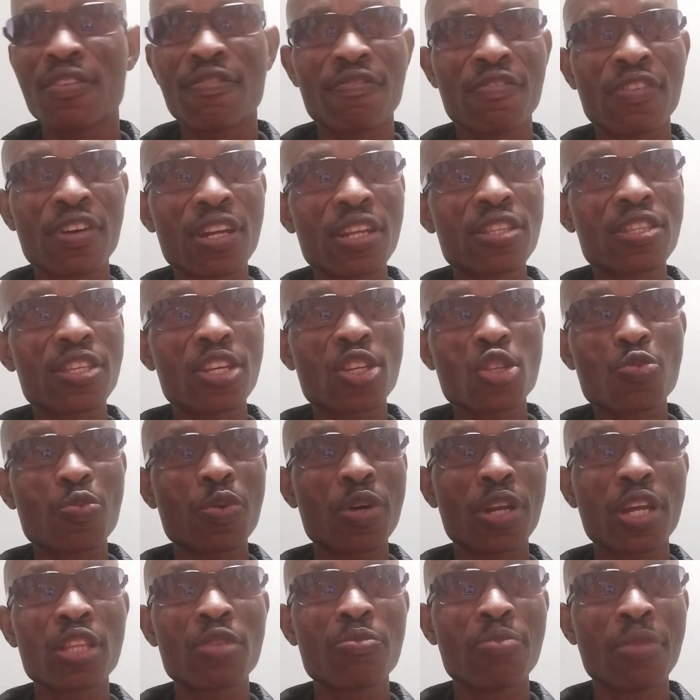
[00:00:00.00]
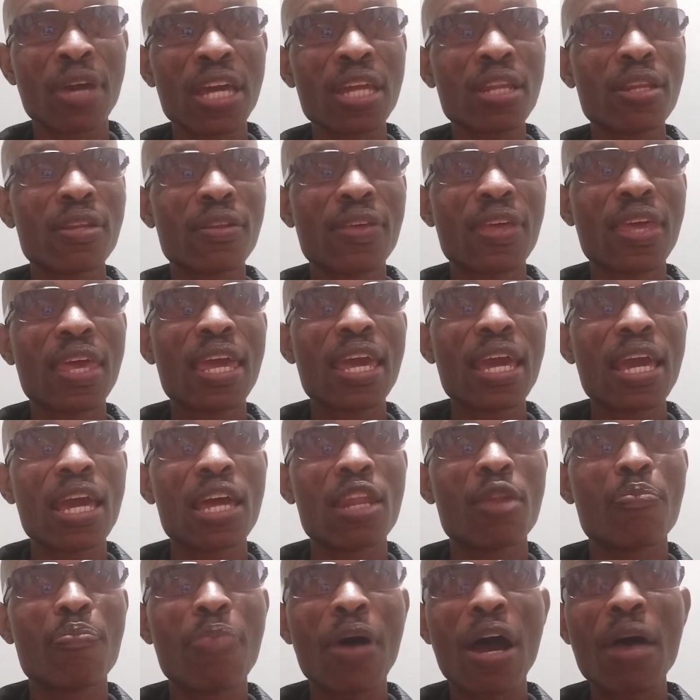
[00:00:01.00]
a very desperate man,
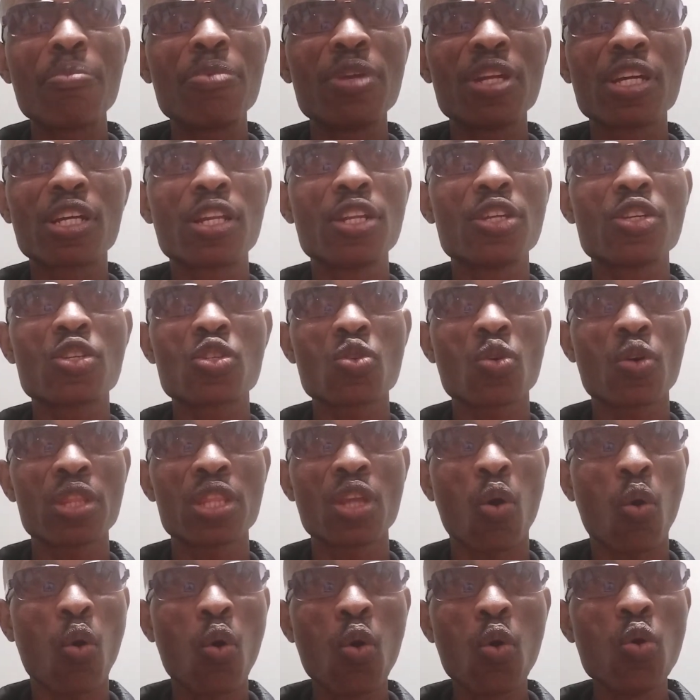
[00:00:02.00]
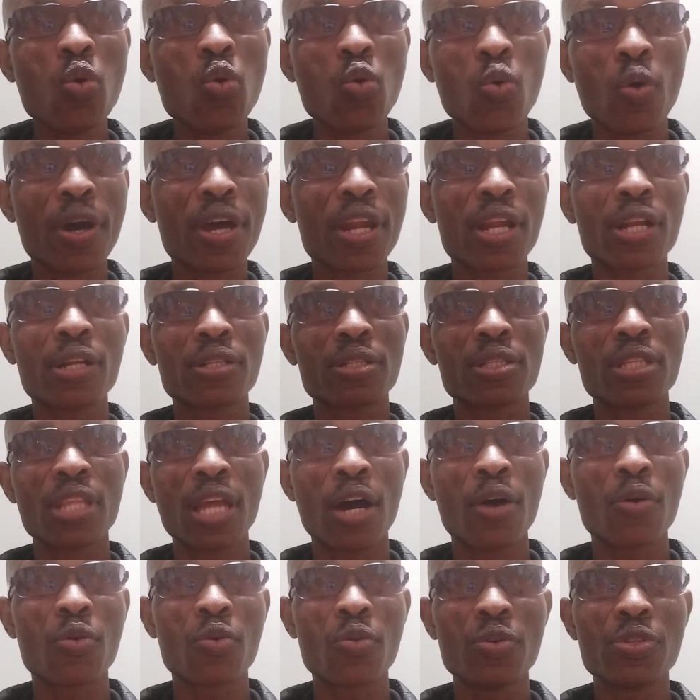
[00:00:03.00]
and publicly so the whole world
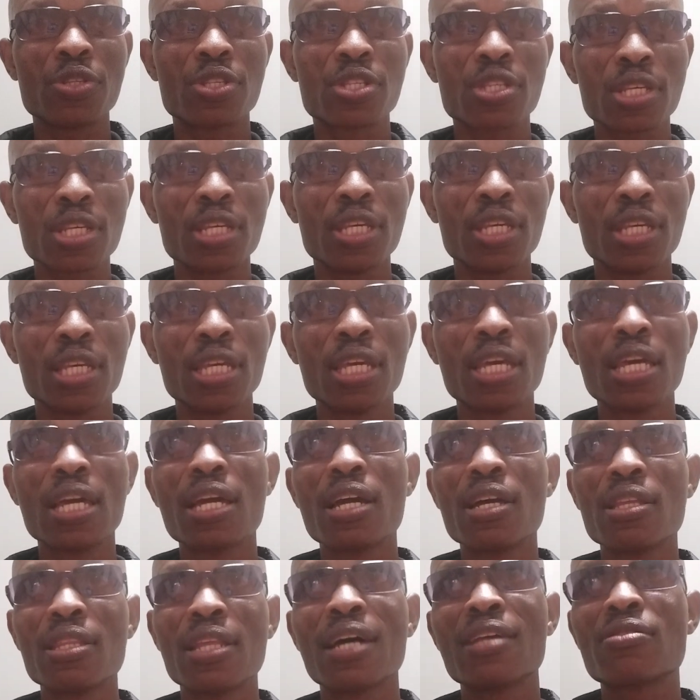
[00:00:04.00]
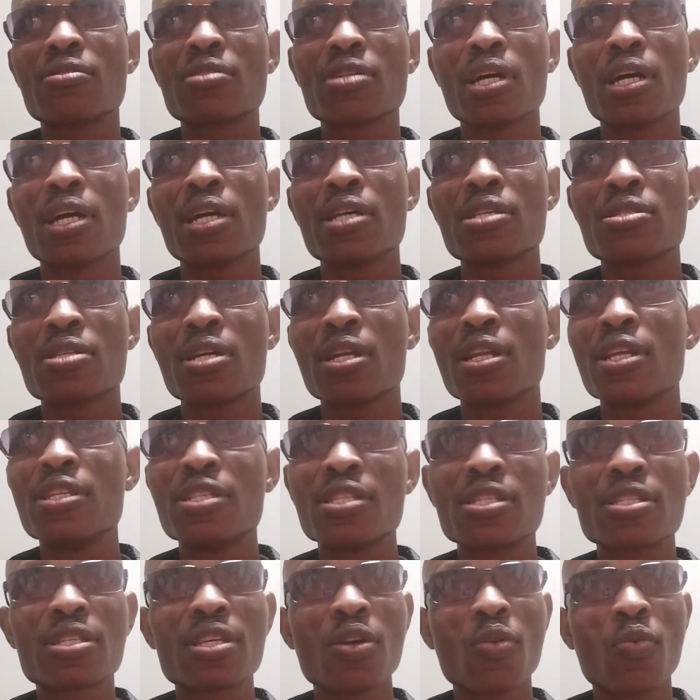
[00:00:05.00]
now could see that
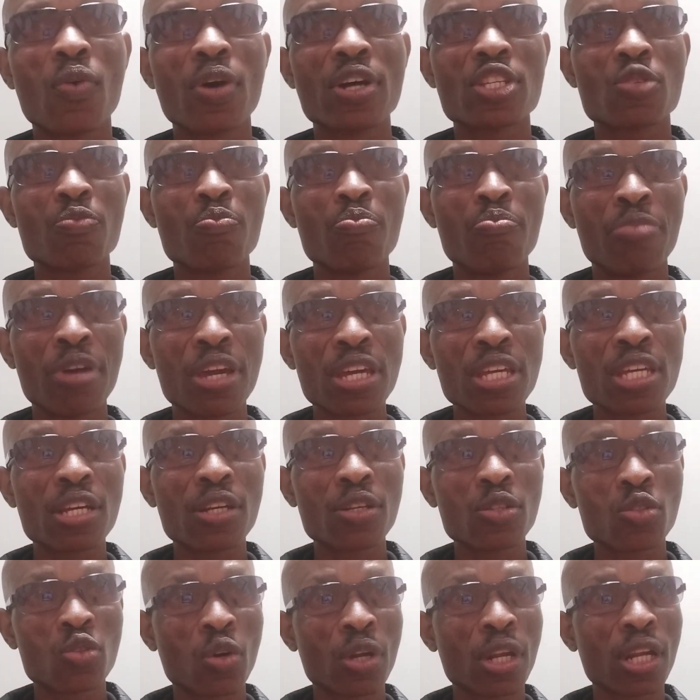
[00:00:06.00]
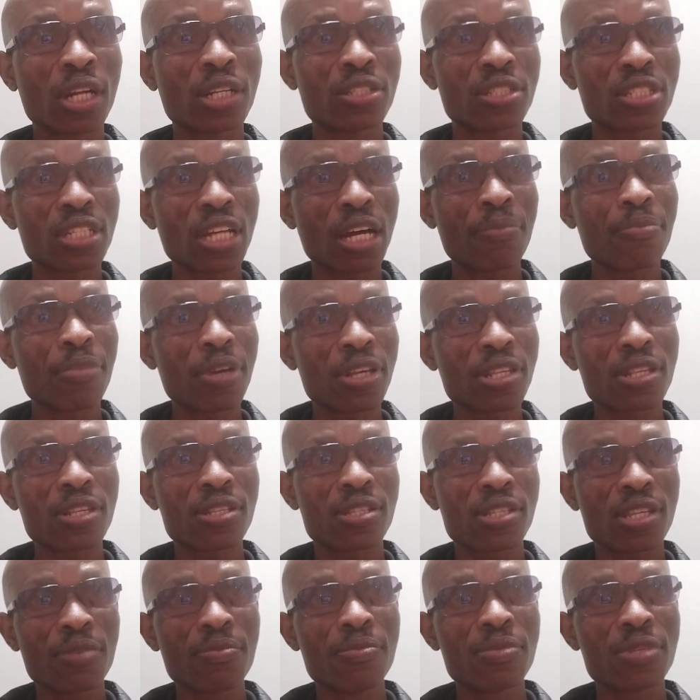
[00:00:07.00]
Zelensky was begging Donald Trump. At
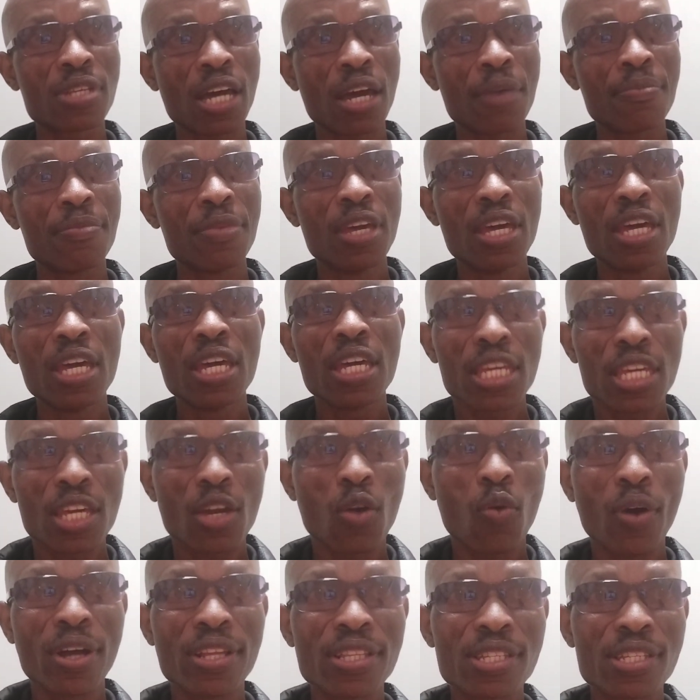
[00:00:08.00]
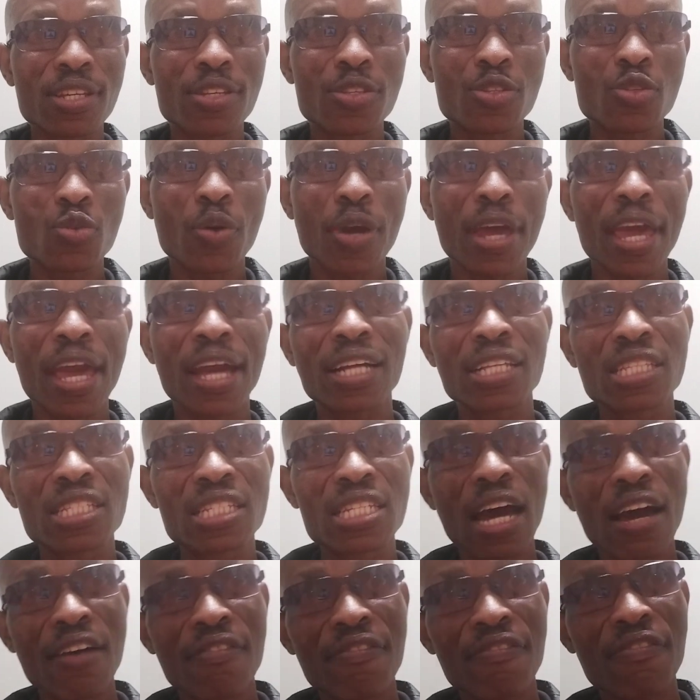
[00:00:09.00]
the same time, he wanted to act
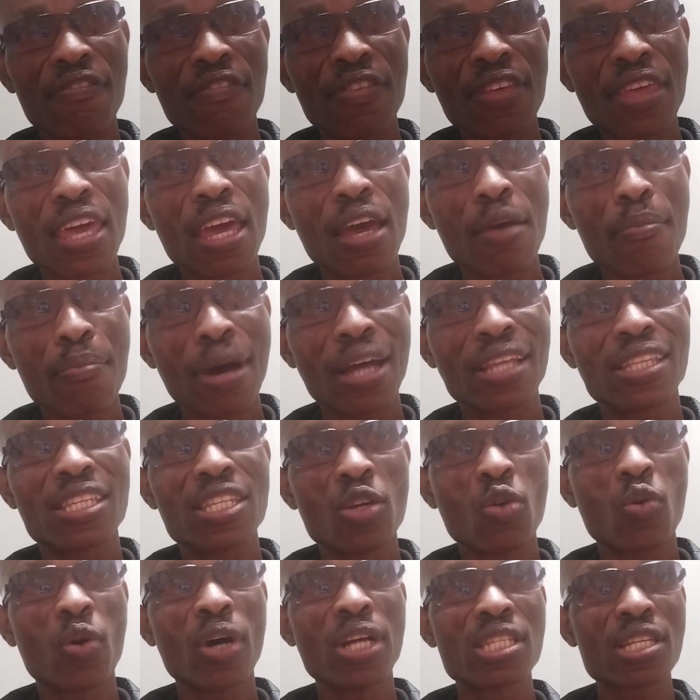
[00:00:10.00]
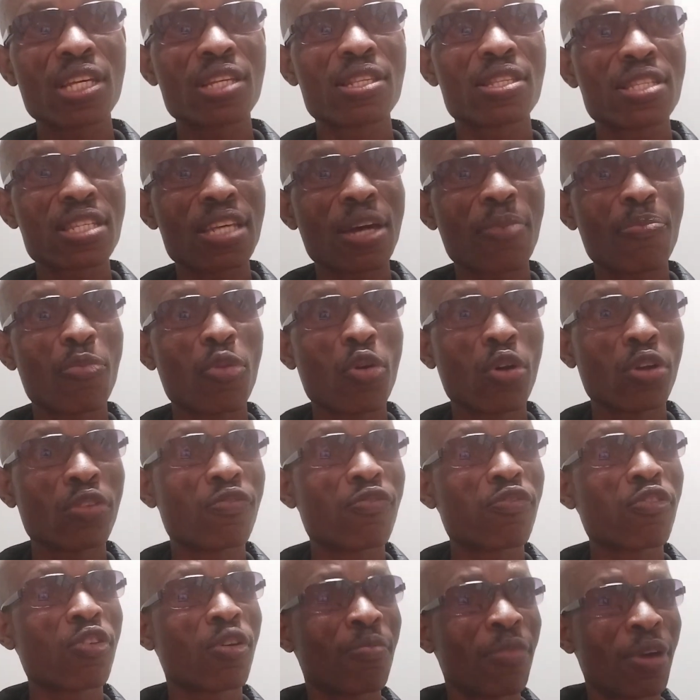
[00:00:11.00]
tough, but he wanted
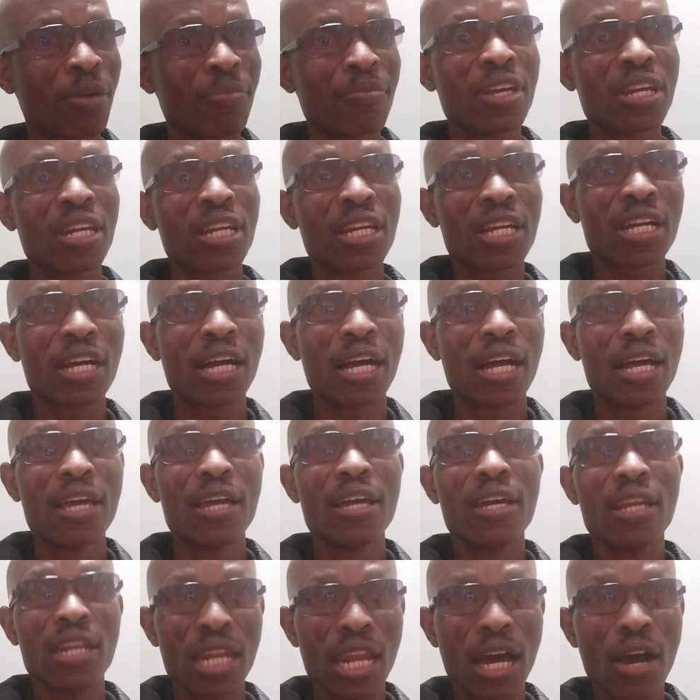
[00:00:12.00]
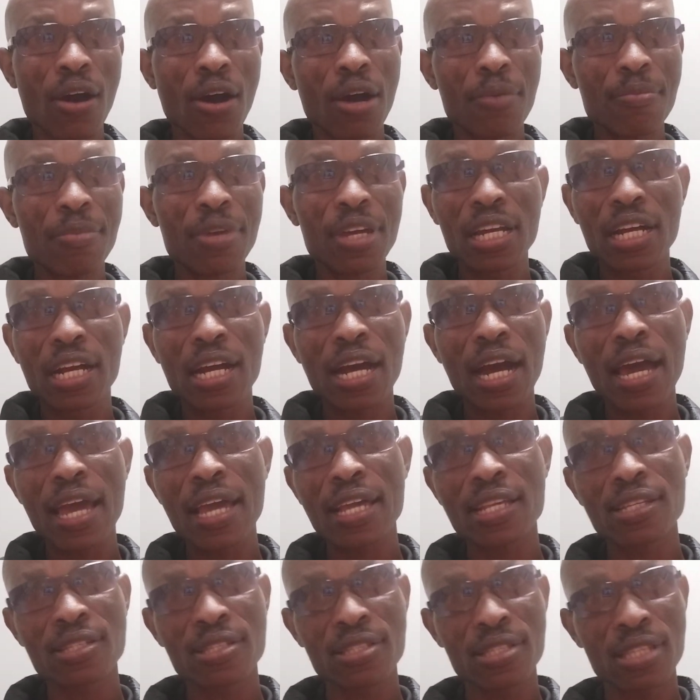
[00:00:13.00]
support from America. Now America
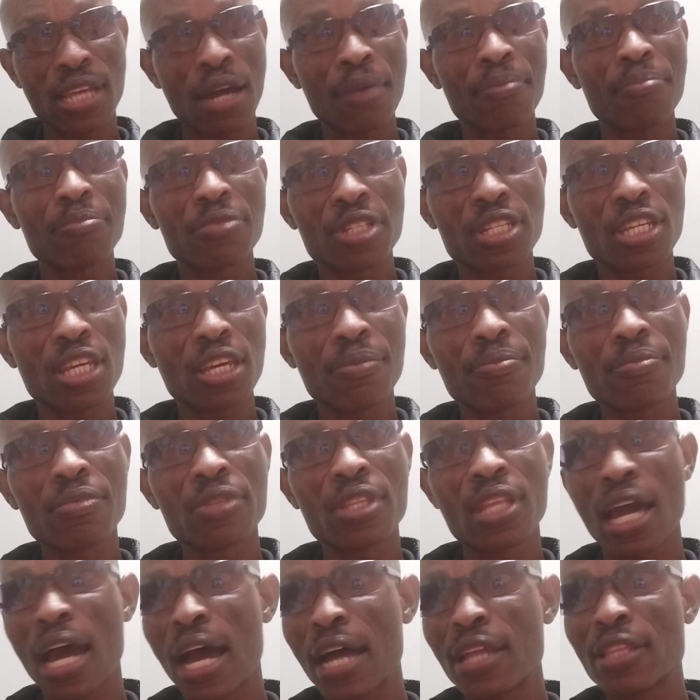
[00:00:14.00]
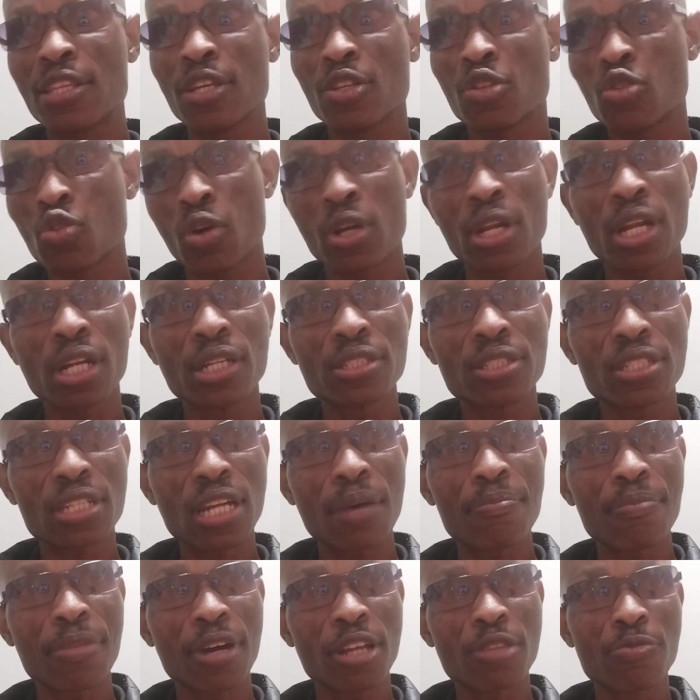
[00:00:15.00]
has dumped him. The Donald
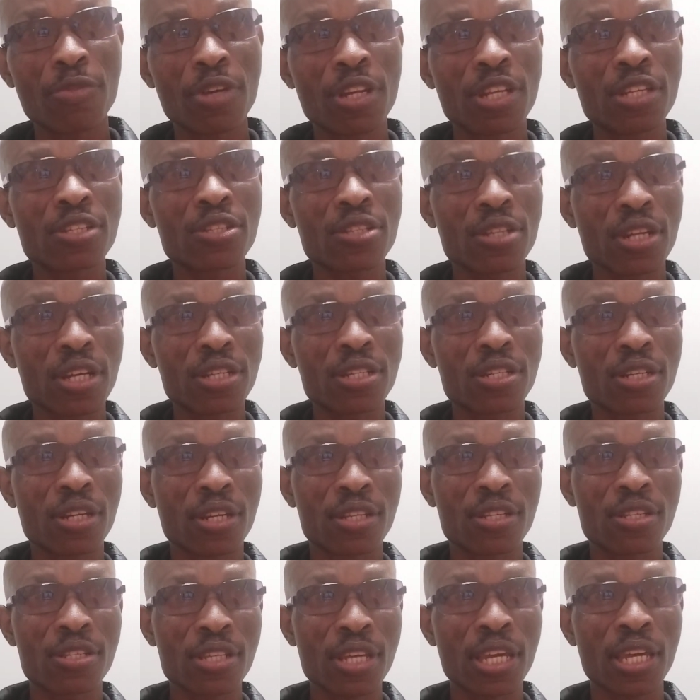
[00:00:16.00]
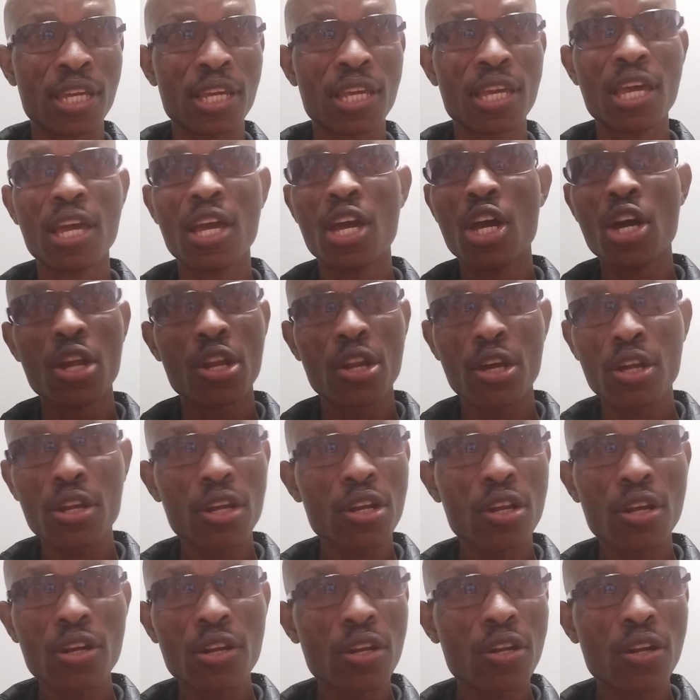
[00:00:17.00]
Trump administration is saying,
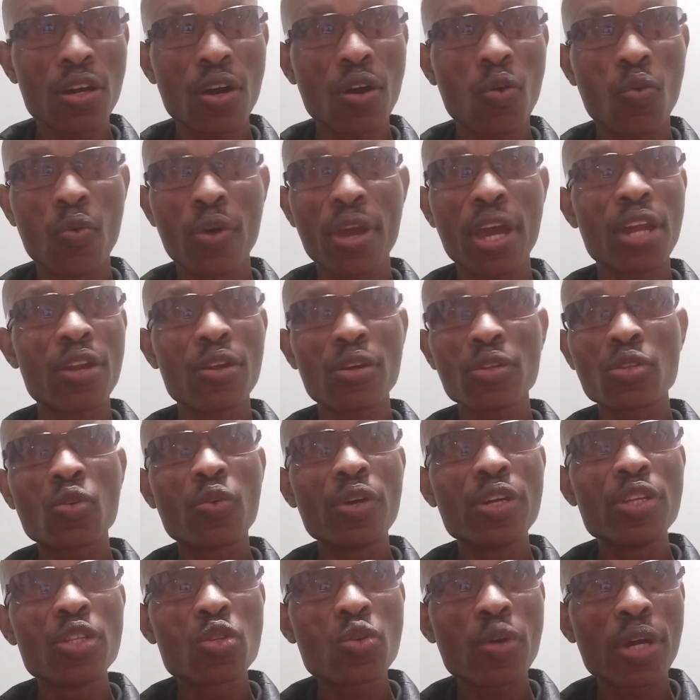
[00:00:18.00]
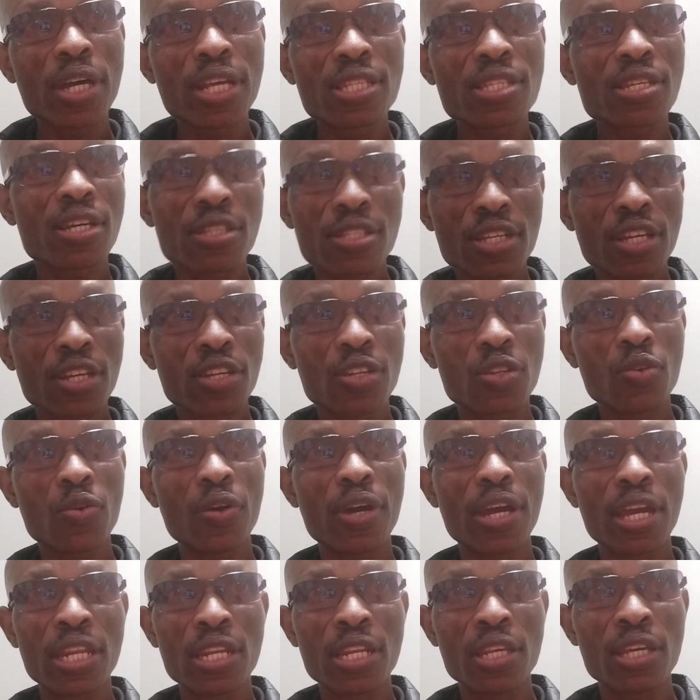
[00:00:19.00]
no, we are not going to entertain you